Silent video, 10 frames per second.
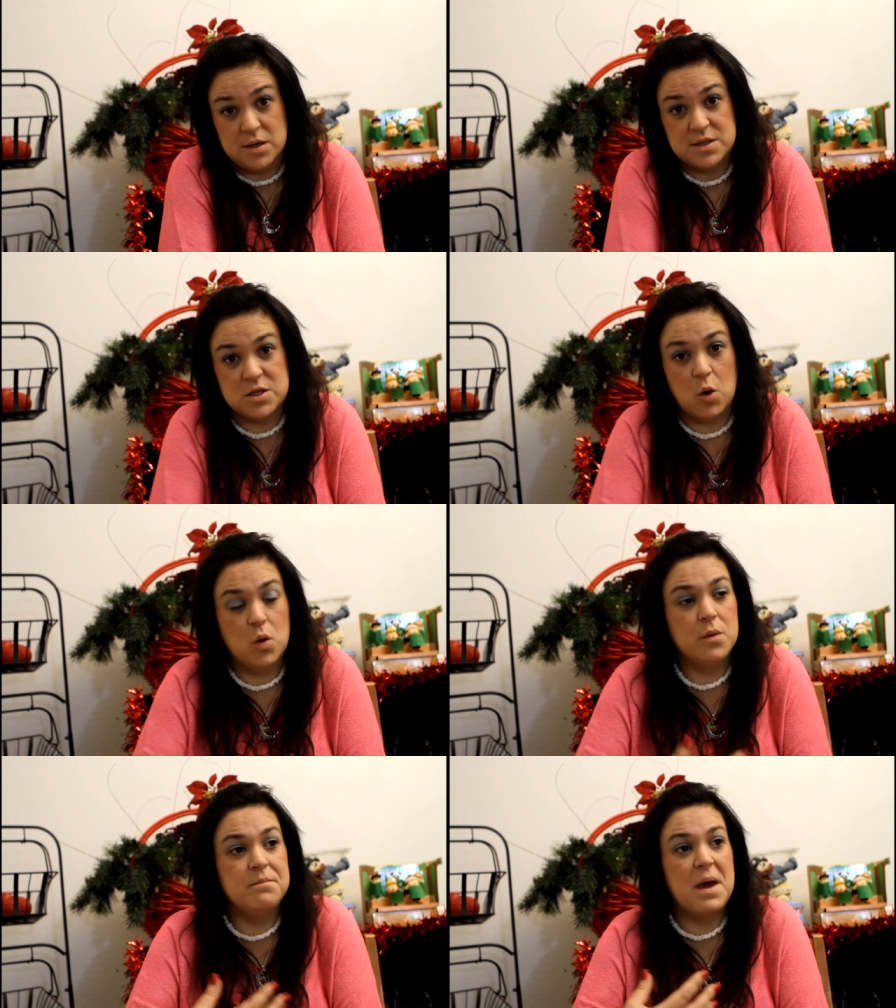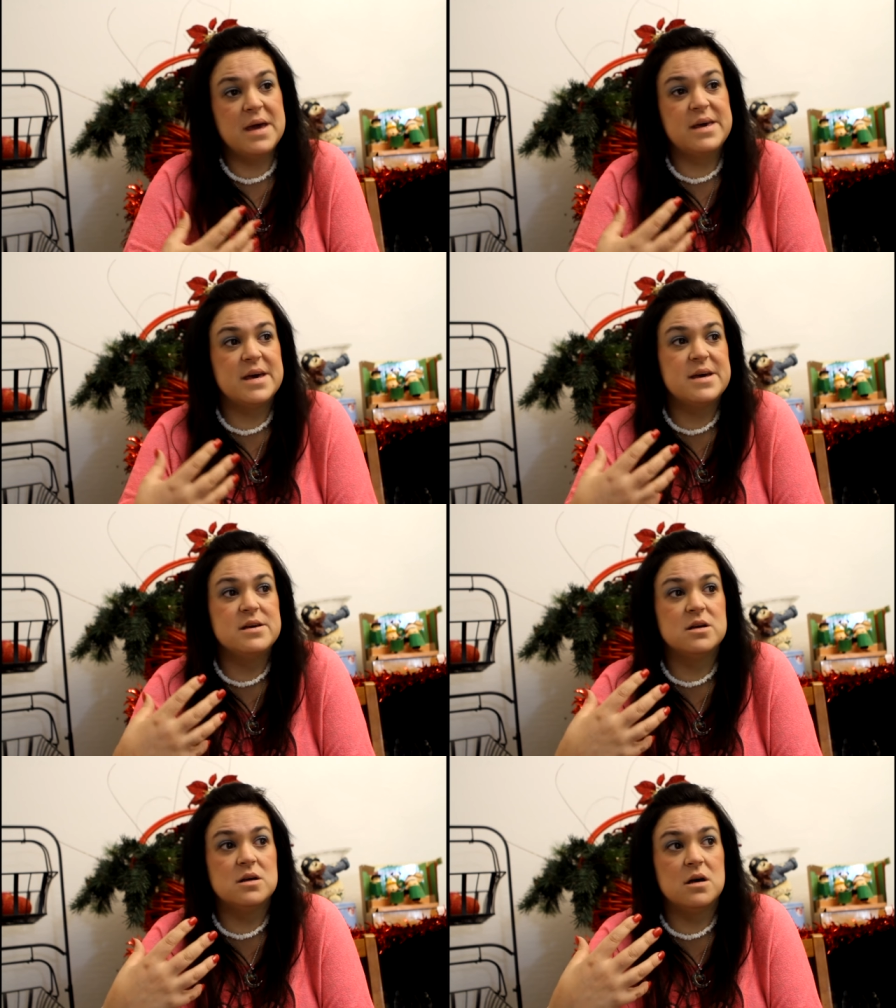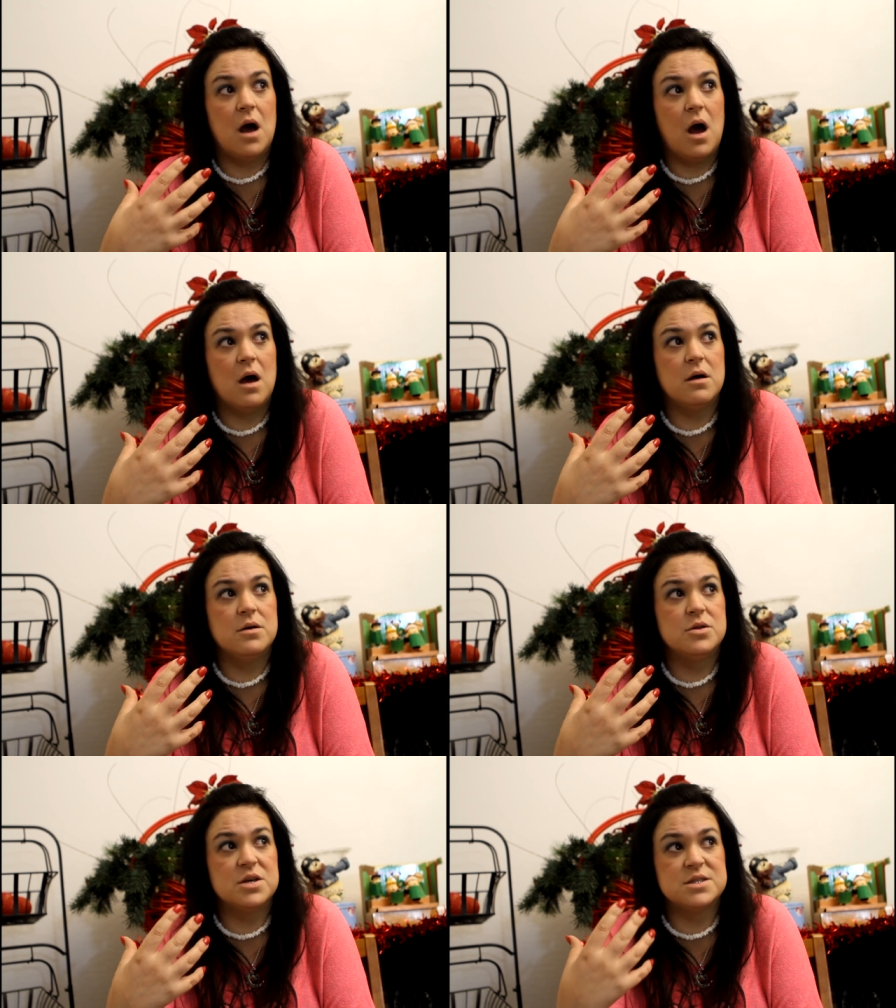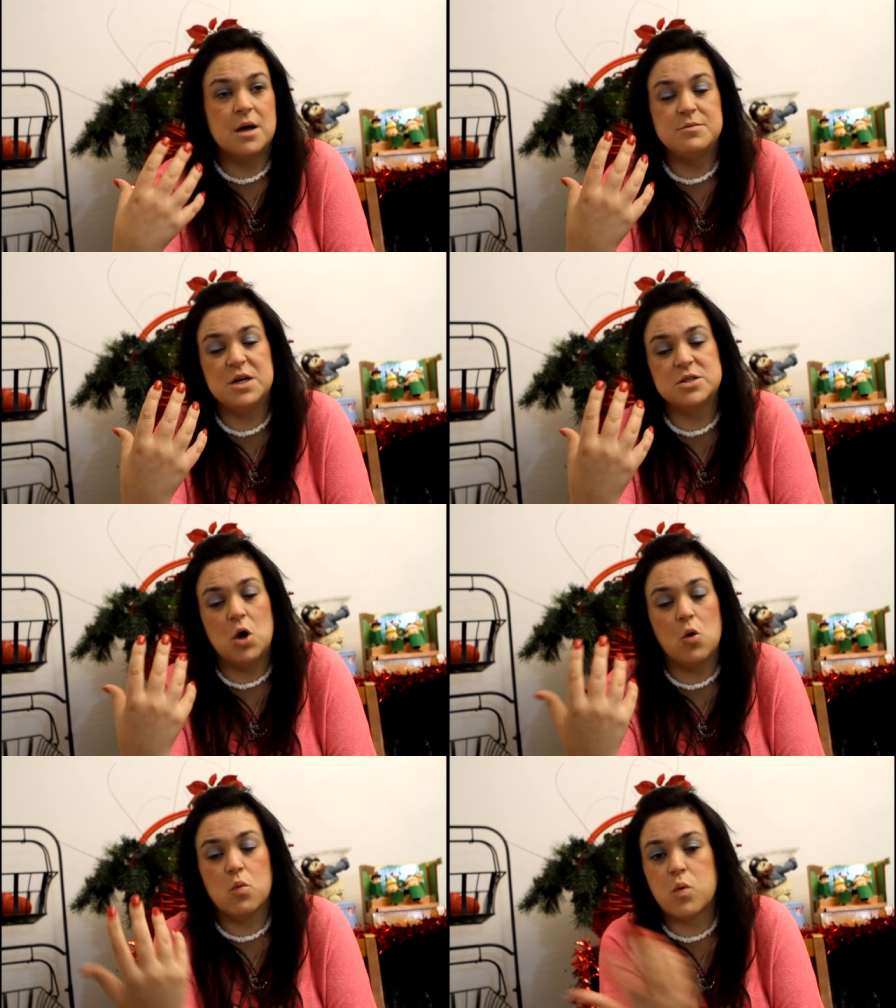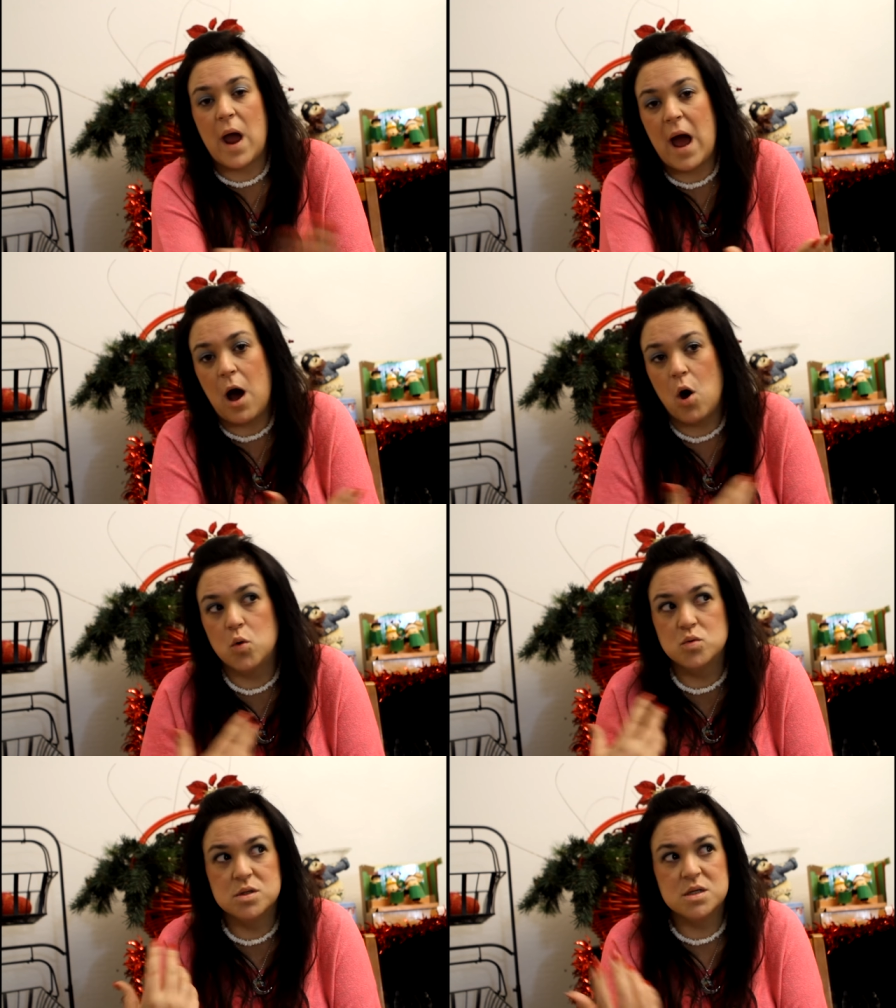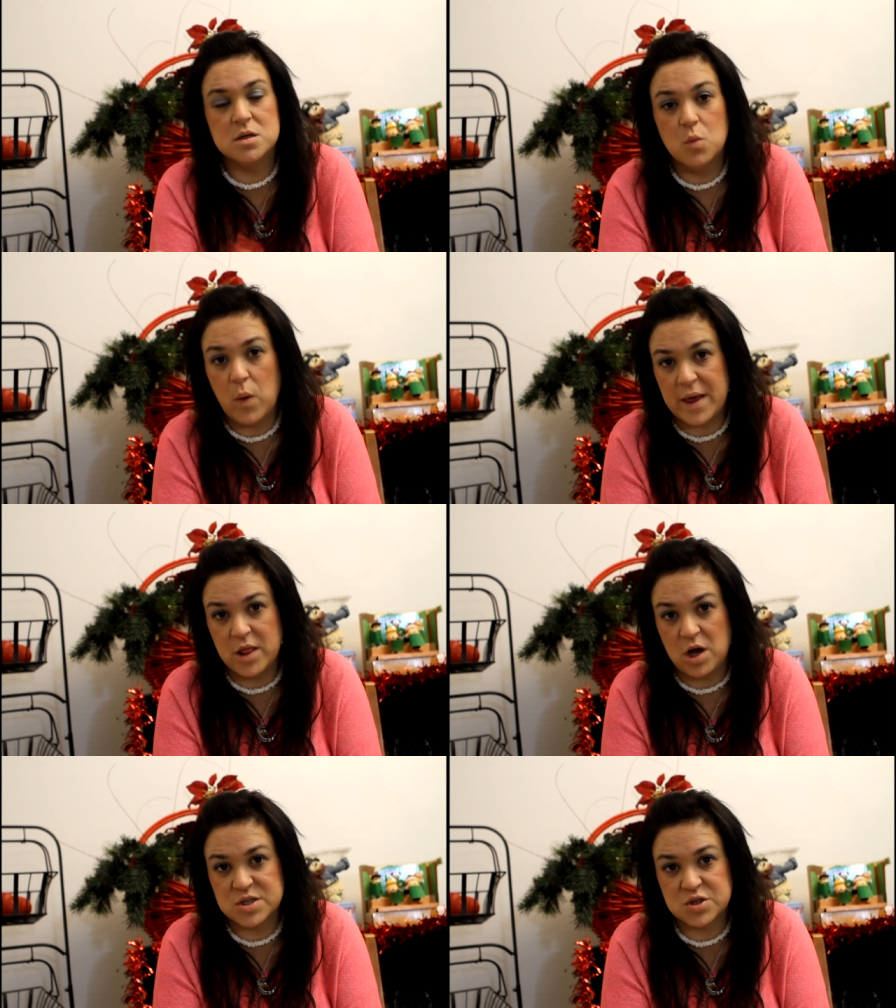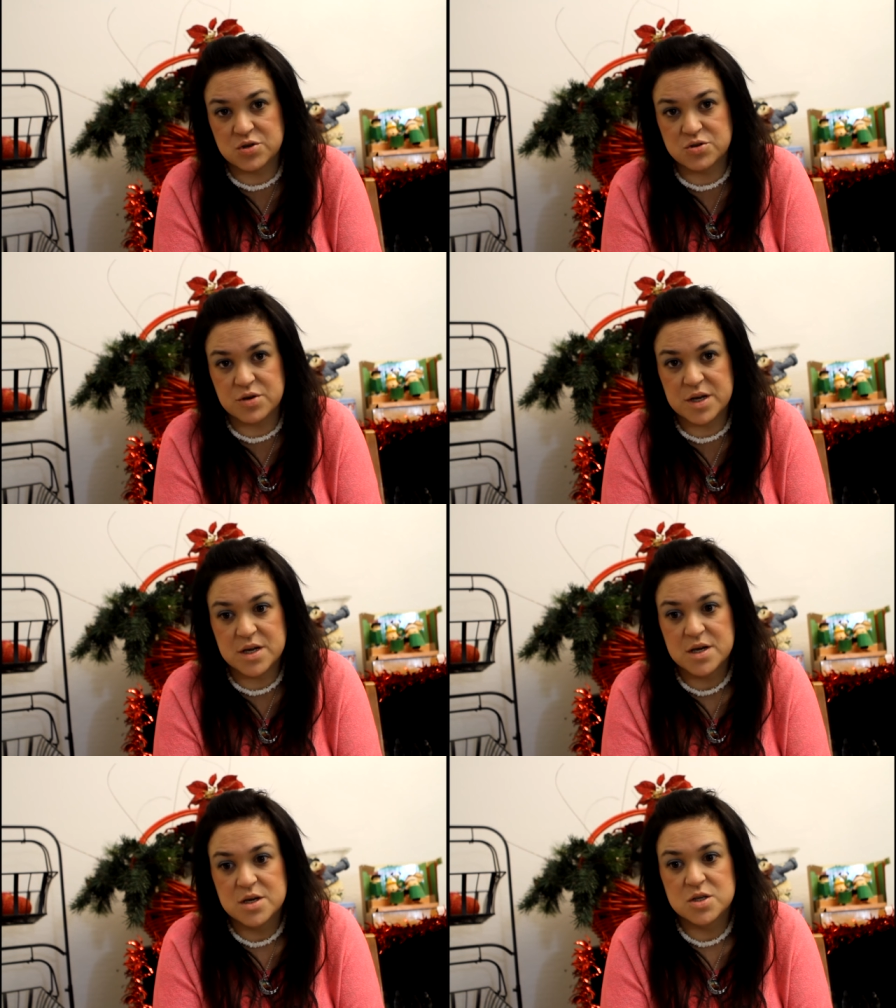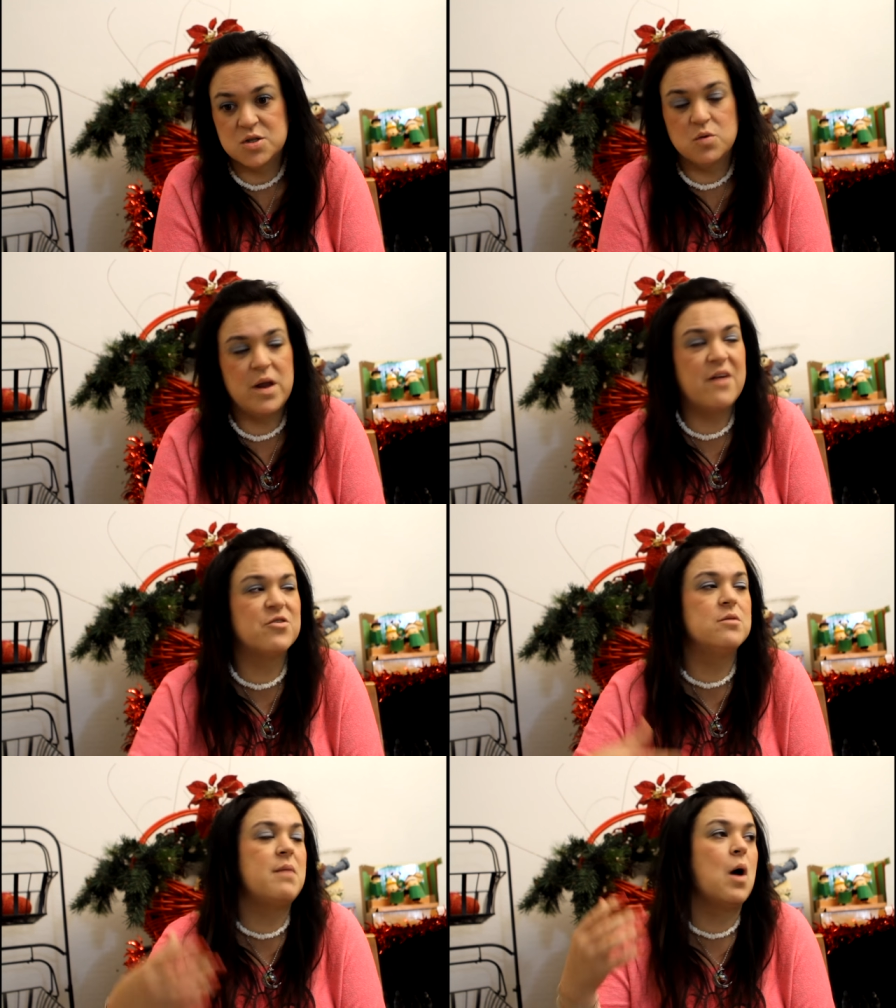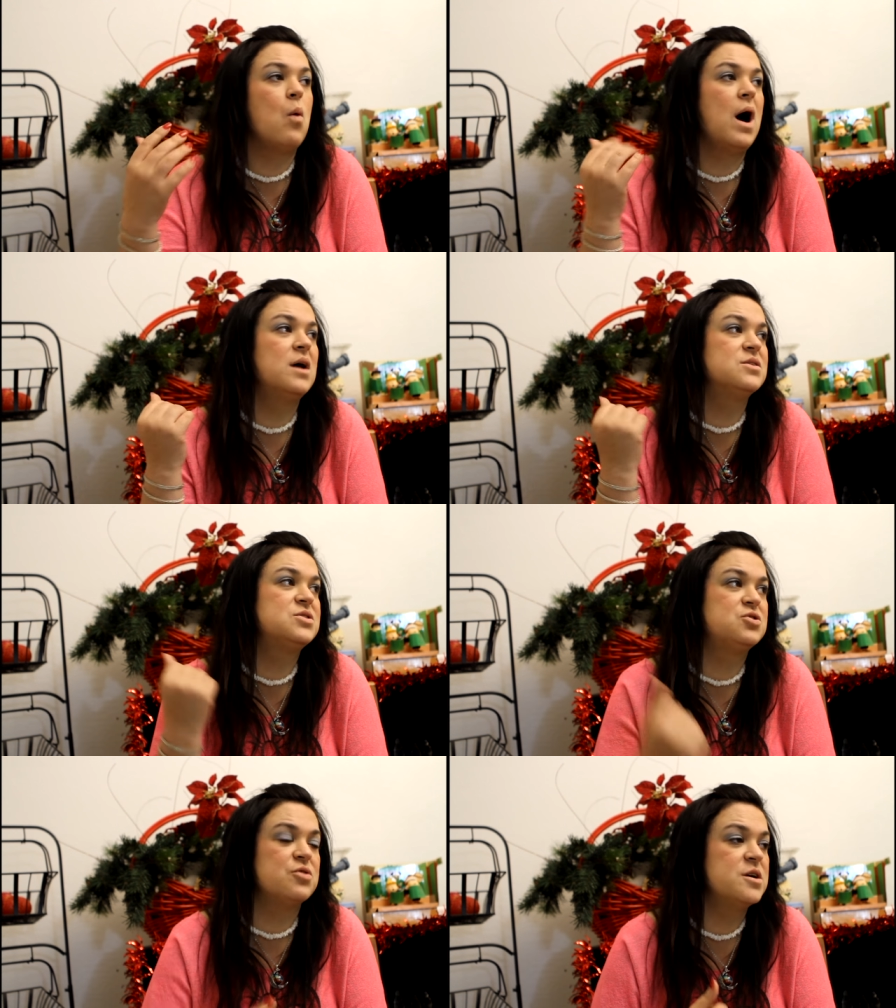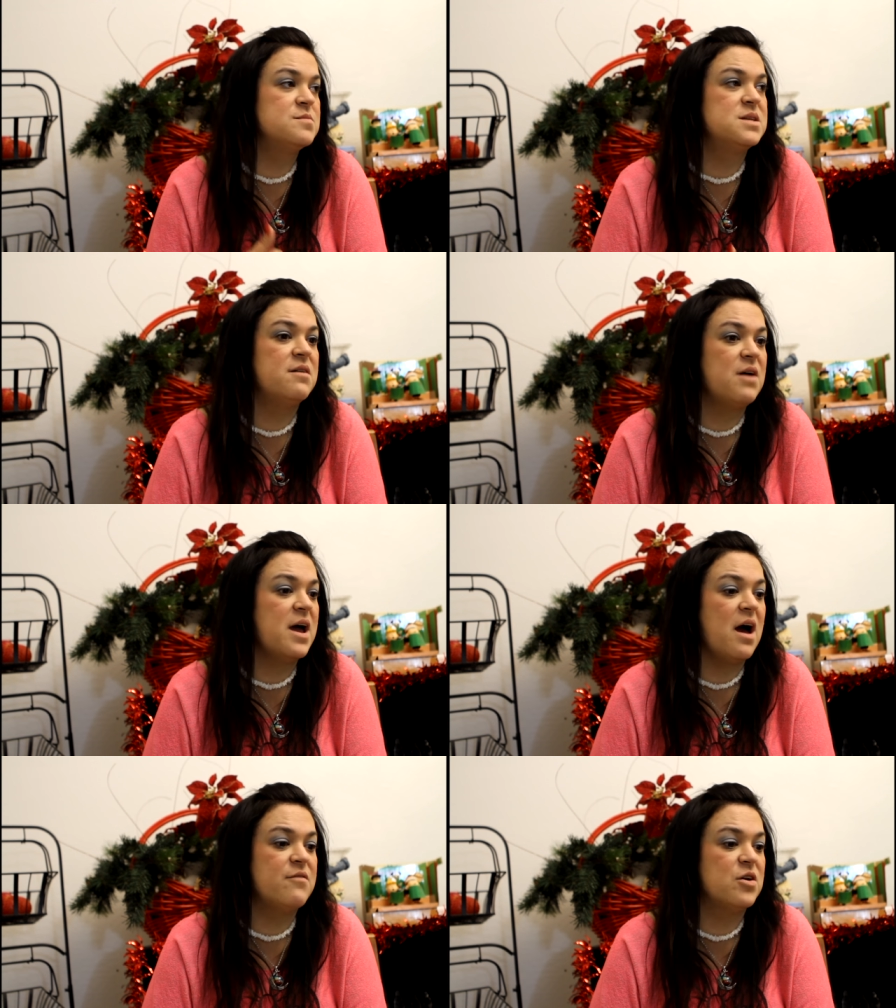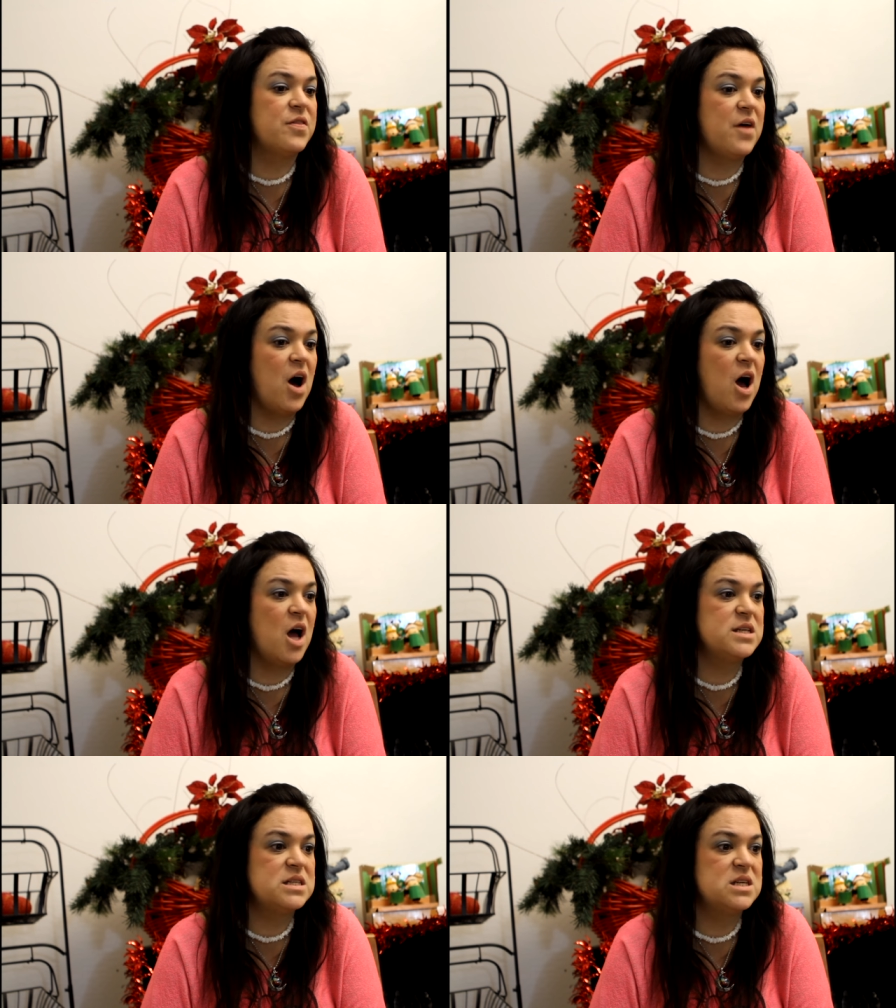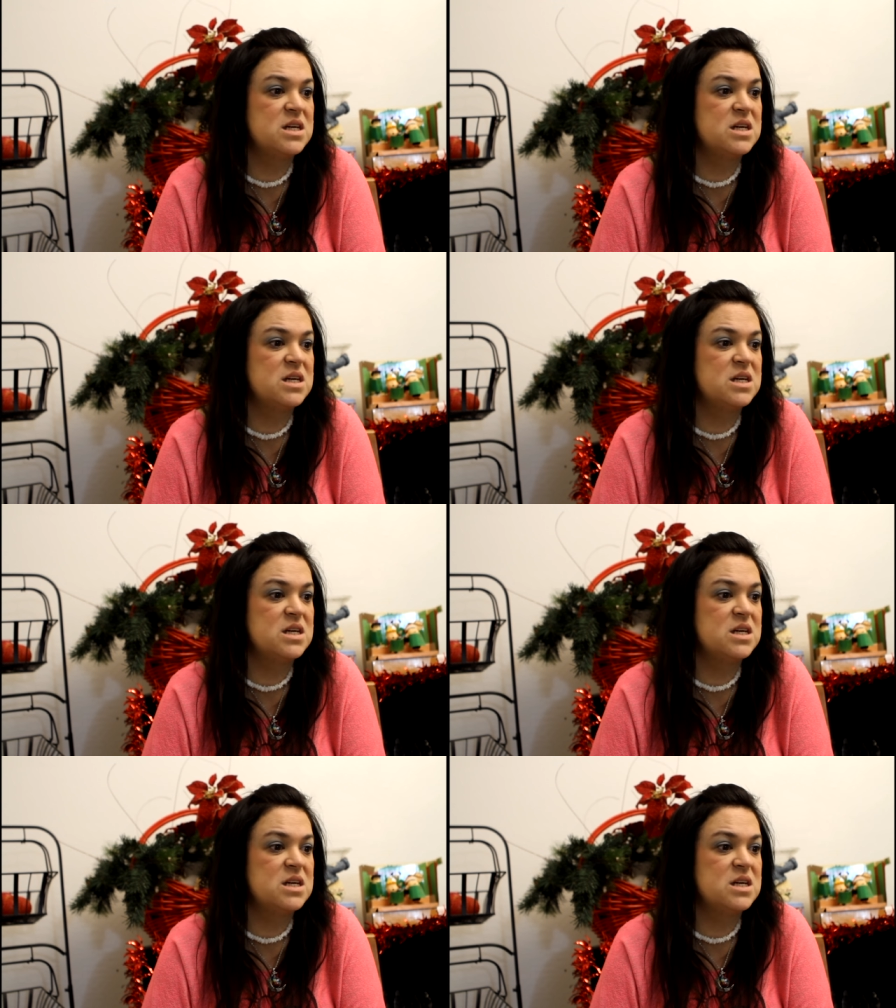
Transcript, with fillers: So make it uh, the subject around weight loss surgery. So never in my wildest dreams have I ever thought